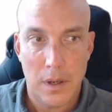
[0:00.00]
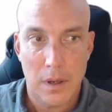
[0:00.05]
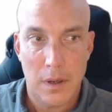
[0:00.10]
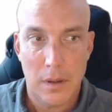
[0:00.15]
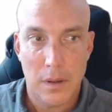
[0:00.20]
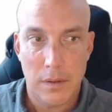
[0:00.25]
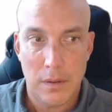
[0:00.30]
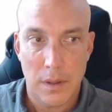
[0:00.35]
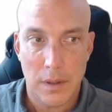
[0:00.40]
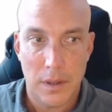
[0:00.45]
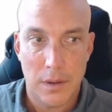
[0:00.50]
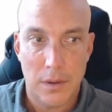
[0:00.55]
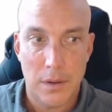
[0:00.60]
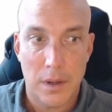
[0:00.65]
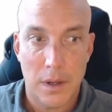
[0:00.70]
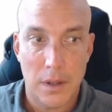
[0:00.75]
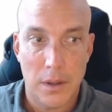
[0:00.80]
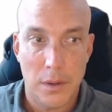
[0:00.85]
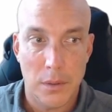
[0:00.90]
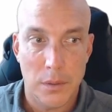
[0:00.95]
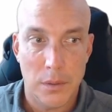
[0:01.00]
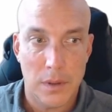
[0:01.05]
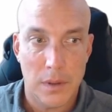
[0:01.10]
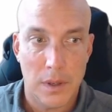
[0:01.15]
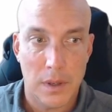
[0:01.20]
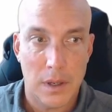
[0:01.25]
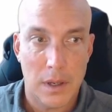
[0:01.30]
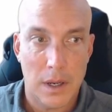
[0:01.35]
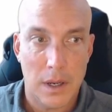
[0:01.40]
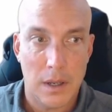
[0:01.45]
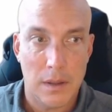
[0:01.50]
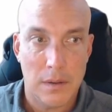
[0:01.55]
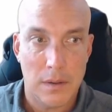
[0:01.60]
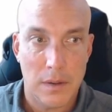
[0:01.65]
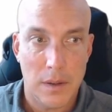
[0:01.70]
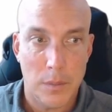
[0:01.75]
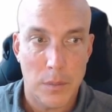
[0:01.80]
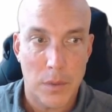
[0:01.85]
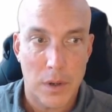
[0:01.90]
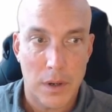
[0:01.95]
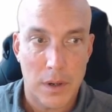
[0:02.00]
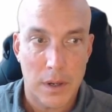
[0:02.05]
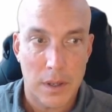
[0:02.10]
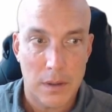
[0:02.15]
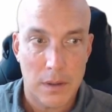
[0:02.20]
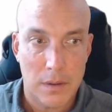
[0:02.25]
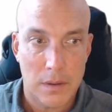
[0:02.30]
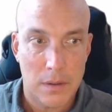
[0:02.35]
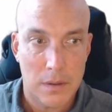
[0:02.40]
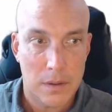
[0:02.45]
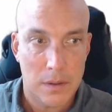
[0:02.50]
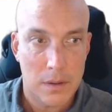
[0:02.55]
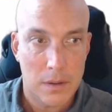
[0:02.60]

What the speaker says: say you're not using IC markets,